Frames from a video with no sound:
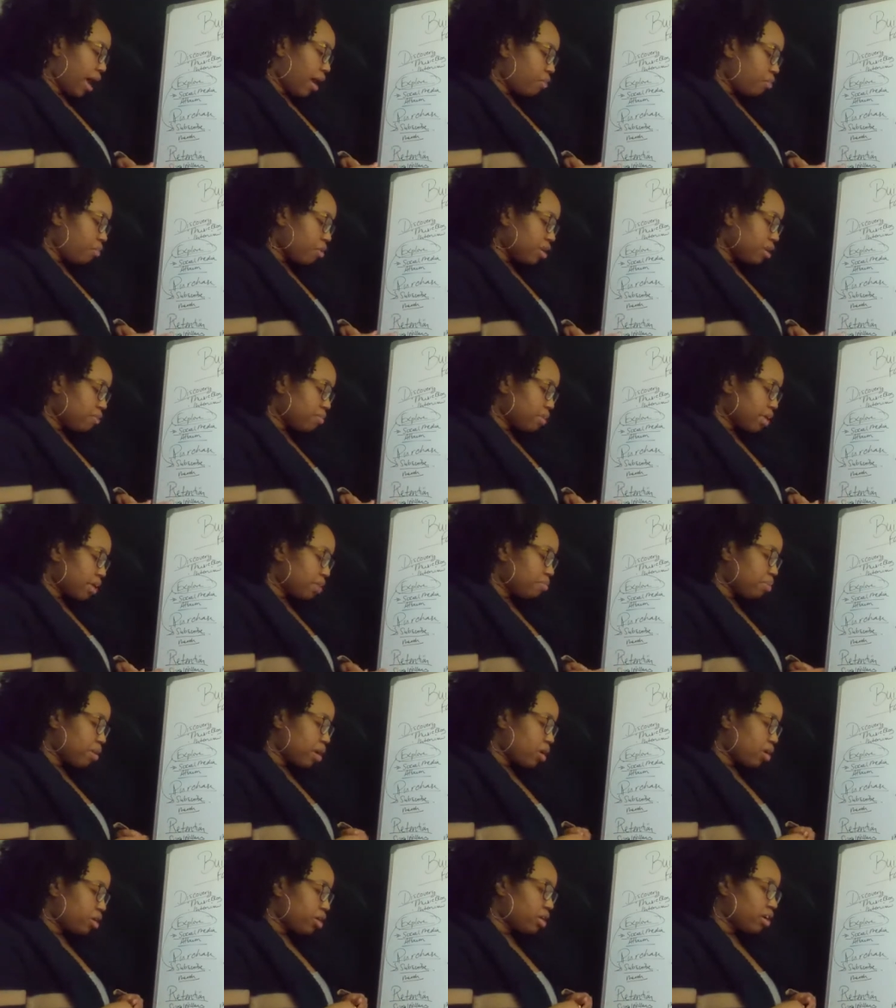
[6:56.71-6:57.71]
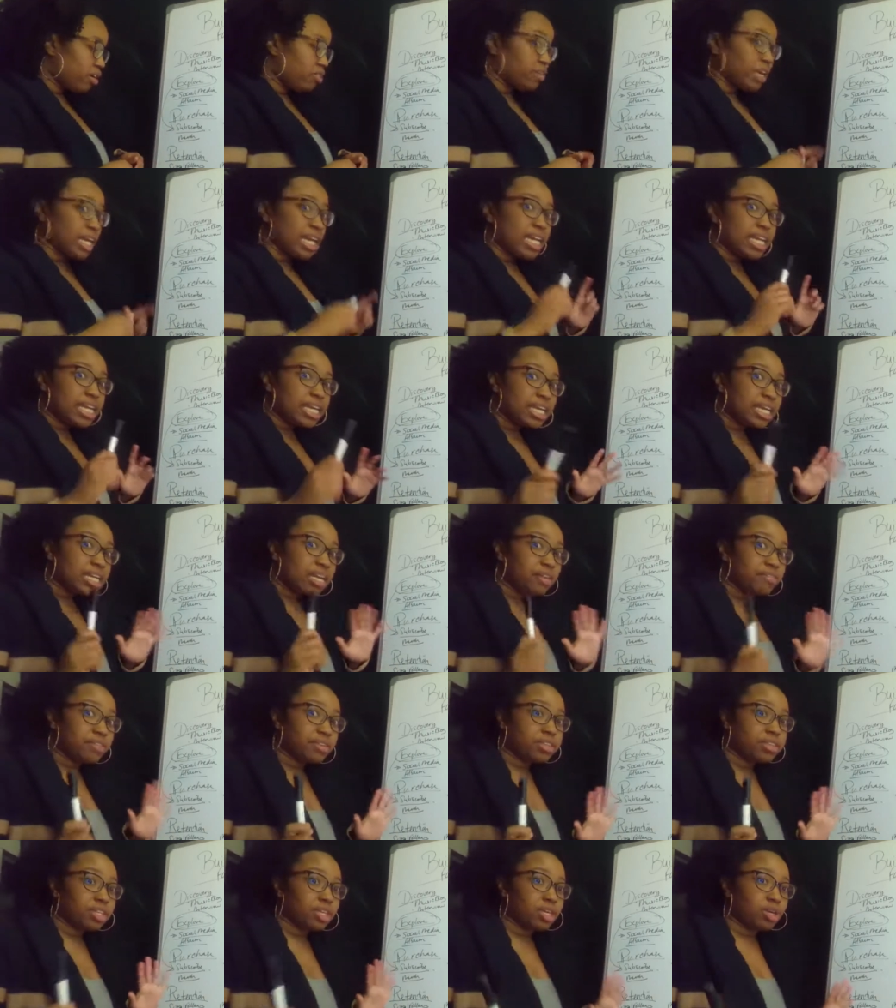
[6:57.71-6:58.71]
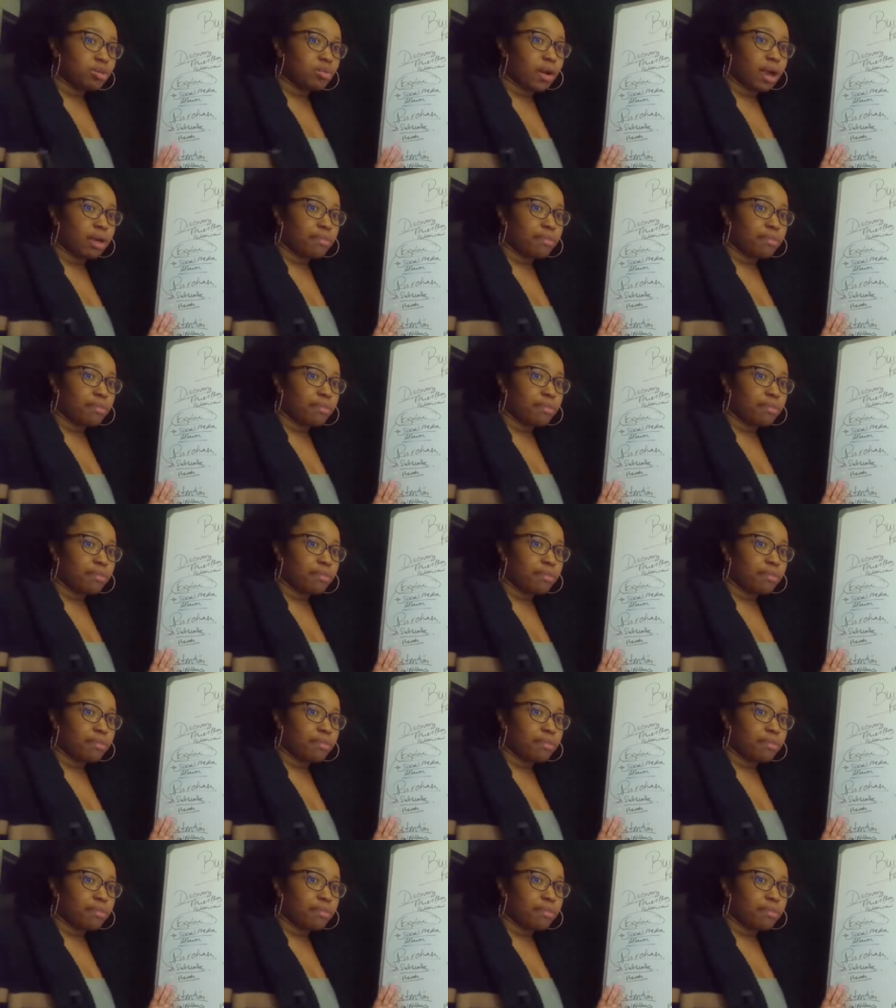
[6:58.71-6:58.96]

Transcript: I want to be a part of any and everything you